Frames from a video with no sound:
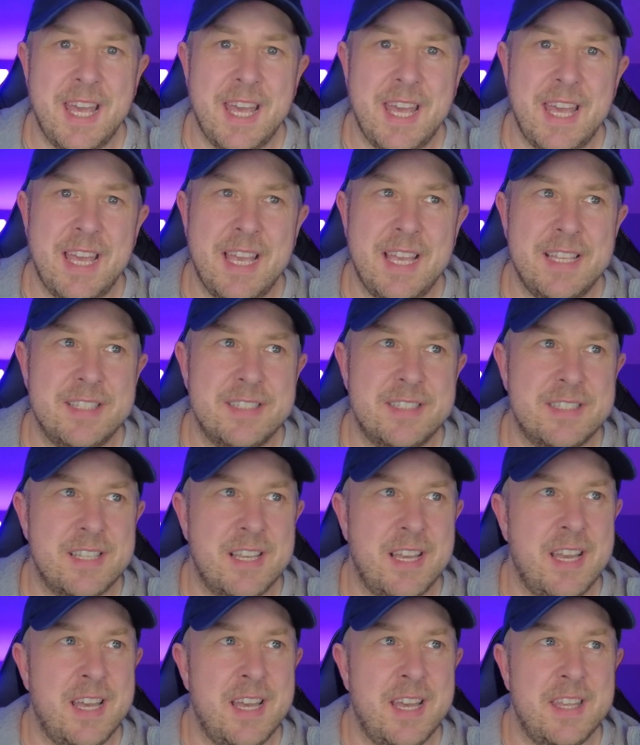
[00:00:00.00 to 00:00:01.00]
is
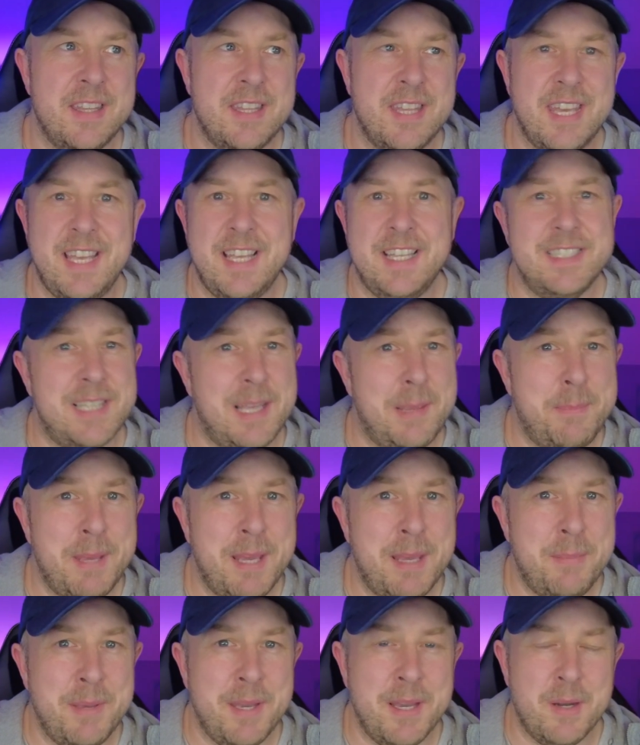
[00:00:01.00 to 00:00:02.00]
the Easy
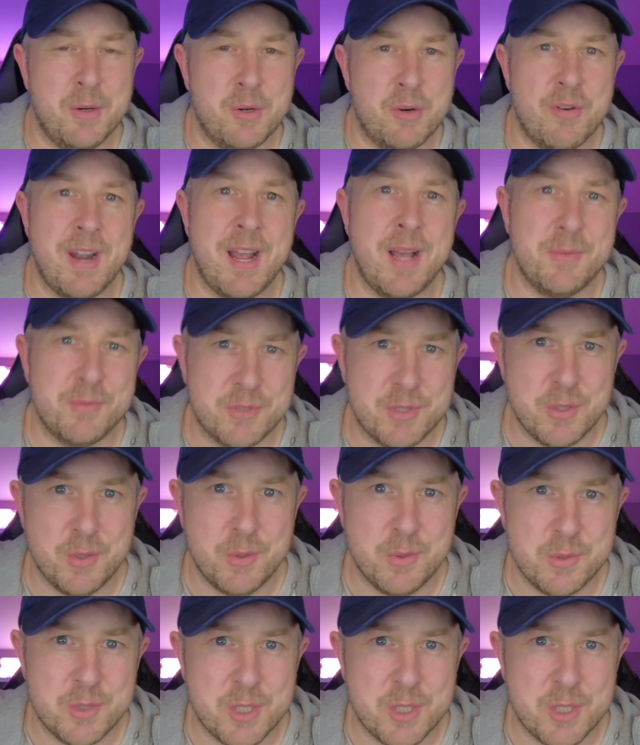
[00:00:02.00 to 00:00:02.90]
PPL ground school.